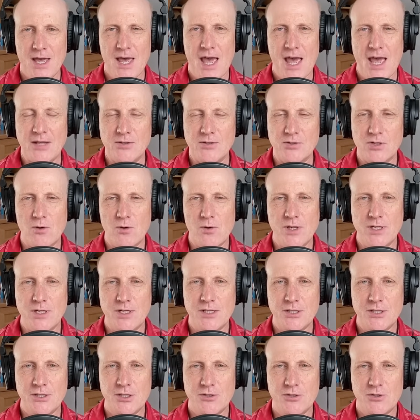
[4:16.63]
And so in
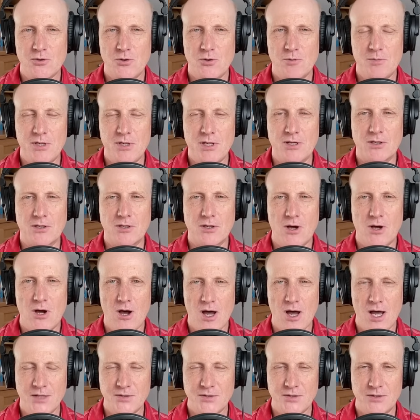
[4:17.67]
addition to it being
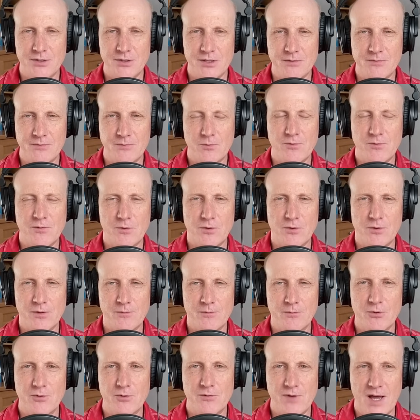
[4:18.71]
costly for the
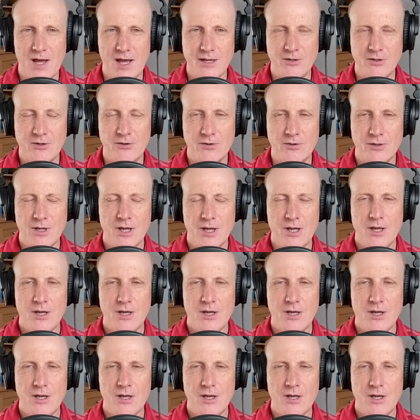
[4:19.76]
provider,